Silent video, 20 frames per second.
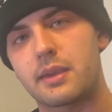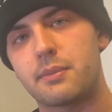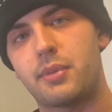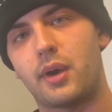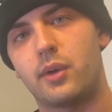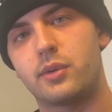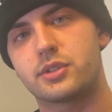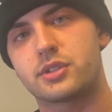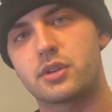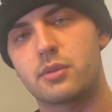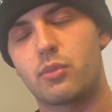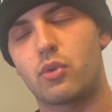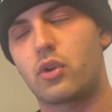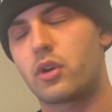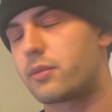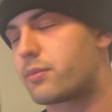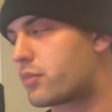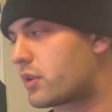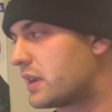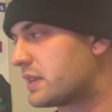poster
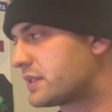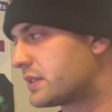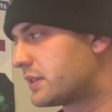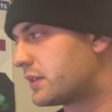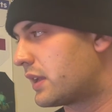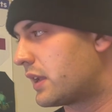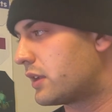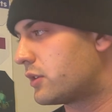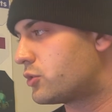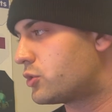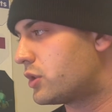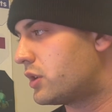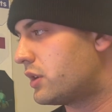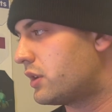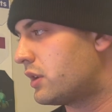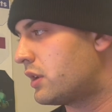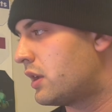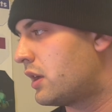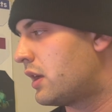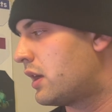board presentation.